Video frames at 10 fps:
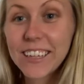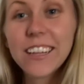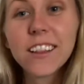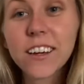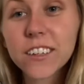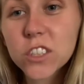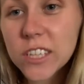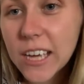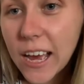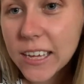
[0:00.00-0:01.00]
Look, she
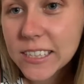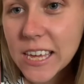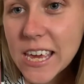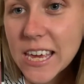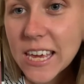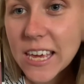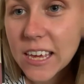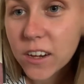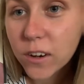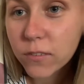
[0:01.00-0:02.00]
has E-E
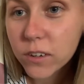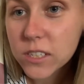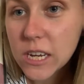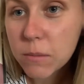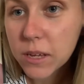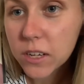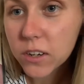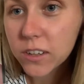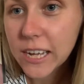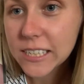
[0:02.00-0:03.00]
in her first name and
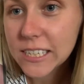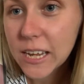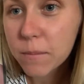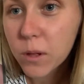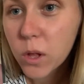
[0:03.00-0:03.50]
her last name.